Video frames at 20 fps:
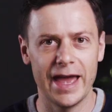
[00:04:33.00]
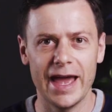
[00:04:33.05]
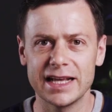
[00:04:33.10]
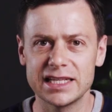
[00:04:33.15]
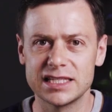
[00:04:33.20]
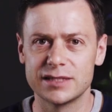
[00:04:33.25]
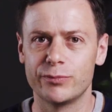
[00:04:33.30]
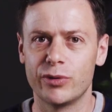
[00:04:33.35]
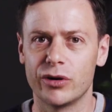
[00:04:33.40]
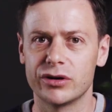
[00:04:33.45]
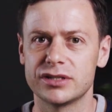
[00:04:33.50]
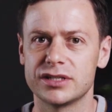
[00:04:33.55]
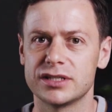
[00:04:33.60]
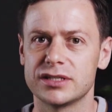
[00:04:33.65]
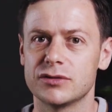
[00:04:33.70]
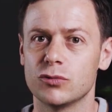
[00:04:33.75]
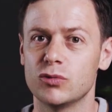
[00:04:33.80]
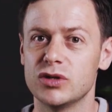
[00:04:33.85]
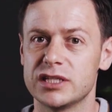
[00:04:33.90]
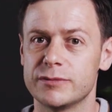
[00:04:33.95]
Experts
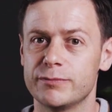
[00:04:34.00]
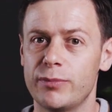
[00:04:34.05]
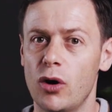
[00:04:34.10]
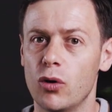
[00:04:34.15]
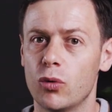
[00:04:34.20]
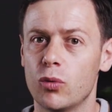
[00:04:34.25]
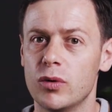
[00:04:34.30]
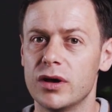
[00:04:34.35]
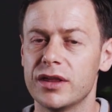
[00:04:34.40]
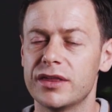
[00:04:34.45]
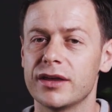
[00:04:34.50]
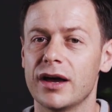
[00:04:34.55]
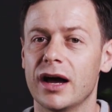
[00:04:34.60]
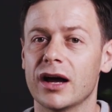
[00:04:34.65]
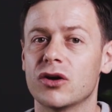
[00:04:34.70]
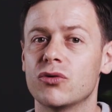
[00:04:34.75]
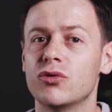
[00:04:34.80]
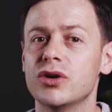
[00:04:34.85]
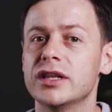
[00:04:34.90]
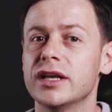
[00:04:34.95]
we spoke with
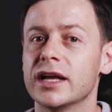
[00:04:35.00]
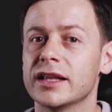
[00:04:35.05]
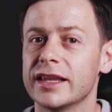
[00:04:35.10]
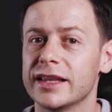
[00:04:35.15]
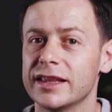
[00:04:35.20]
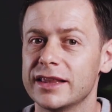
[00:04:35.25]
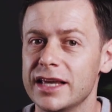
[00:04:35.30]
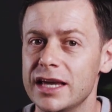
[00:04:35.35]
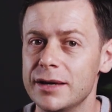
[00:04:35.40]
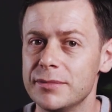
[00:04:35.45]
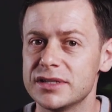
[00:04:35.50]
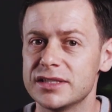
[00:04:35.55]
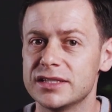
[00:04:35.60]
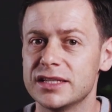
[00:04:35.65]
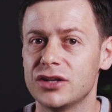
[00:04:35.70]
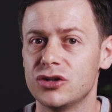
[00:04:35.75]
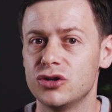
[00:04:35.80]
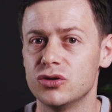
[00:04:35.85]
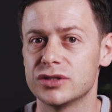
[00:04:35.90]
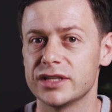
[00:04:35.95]
agree that teams
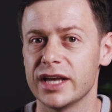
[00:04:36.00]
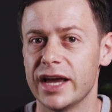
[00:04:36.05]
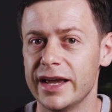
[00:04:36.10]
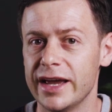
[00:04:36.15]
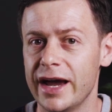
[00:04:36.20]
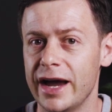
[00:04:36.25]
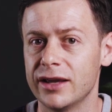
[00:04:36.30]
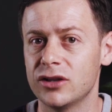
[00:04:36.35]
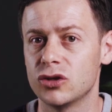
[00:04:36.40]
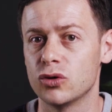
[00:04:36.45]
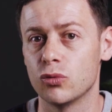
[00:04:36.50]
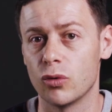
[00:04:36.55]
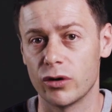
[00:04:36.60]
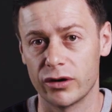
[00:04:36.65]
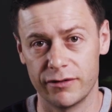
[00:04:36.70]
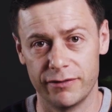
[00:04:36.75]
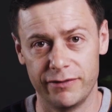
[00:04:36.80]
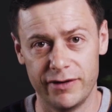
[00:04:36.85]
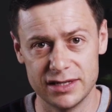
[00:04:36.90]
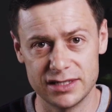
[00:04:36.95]
that use AI to
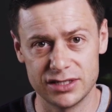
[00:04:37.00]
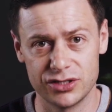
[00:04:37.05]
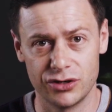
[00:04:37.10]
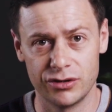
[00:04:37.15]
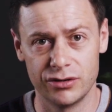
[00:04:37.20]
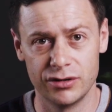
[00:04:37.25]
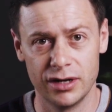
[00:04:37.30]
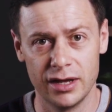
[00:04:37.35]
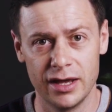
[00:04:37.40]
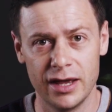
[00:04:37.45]
work faster,